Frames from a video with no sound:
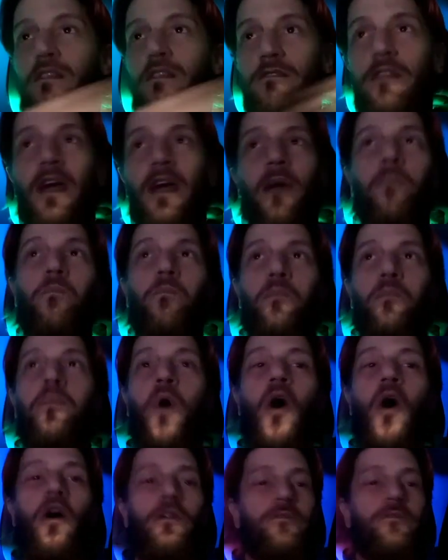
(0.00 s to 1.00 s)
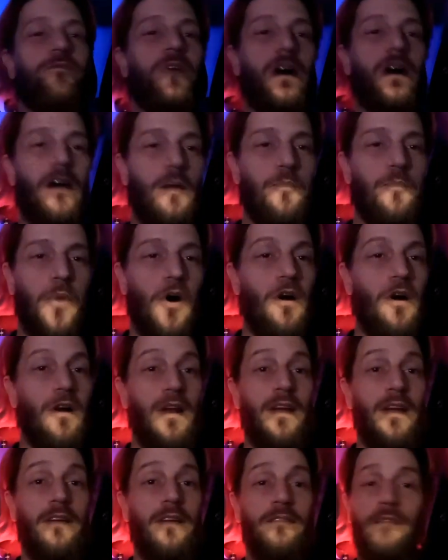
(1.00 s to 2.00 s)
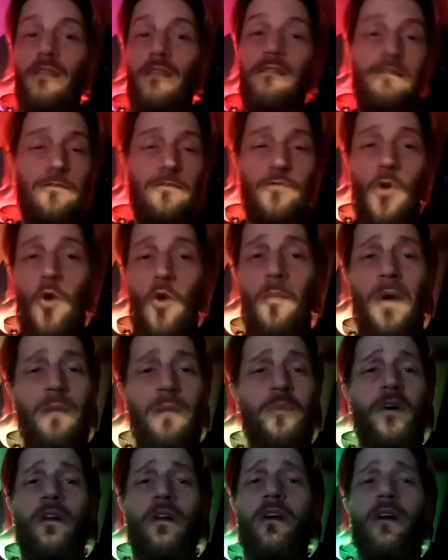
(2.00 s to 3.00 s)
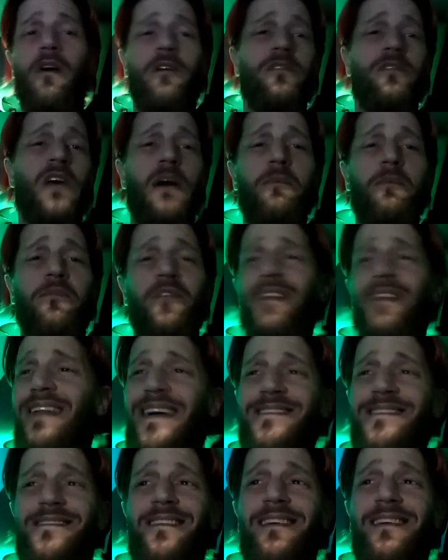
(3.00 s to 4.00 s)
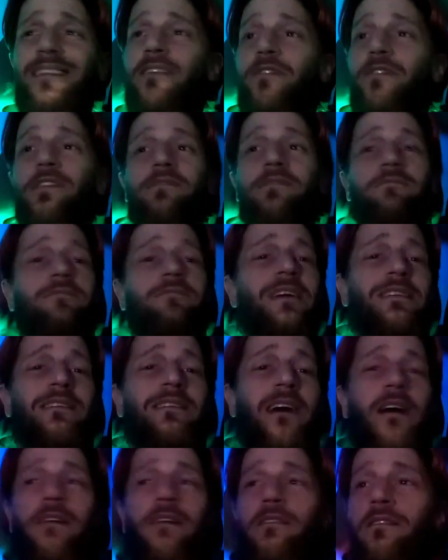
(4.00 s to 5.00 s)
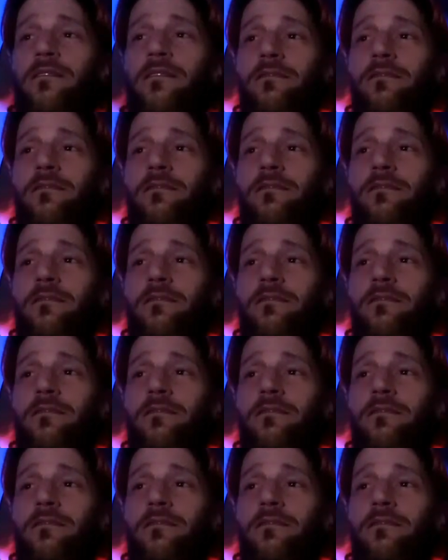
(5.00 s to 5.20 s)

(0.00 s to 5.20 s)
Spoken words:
like bonfire party and throw my body on top of it. That's the end of it right there.